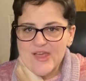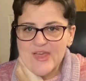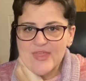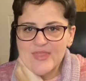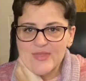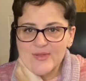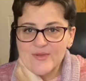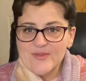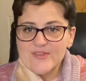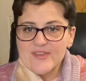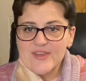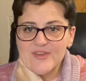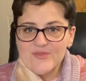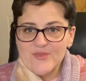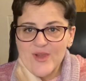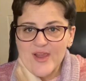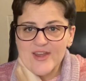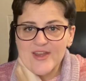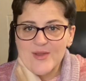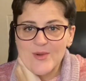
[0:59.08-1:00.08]
Thursday,
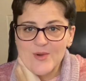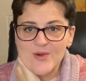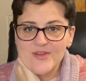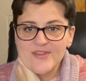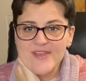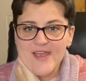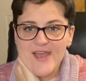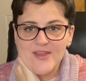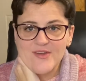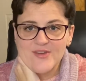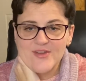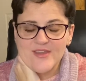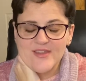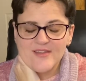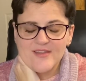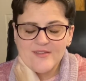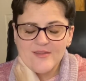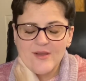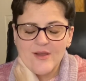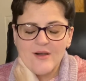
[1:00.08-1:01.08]
Friday, or Saturday.
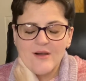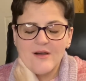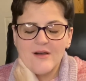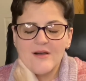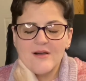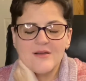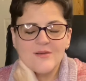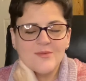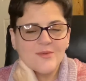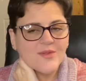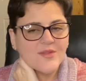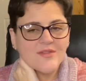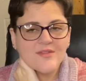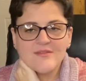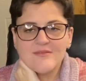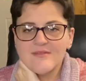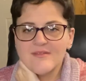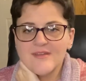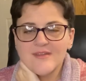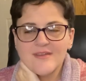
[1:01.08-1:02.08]
Oh, it was
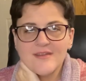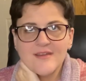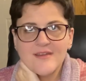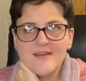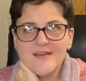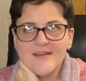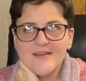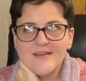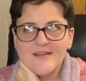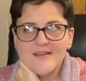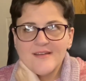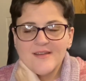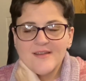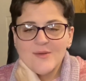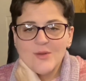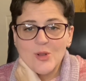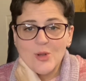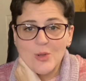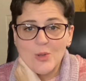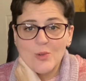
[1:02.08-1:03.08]

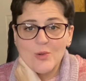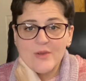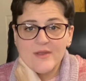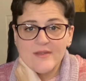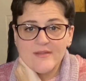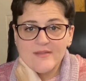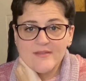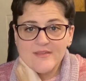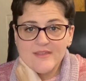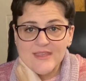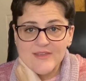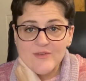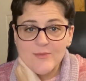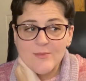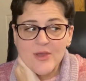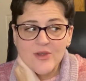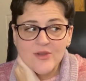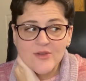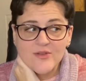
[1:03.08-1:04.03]
glorious. Even better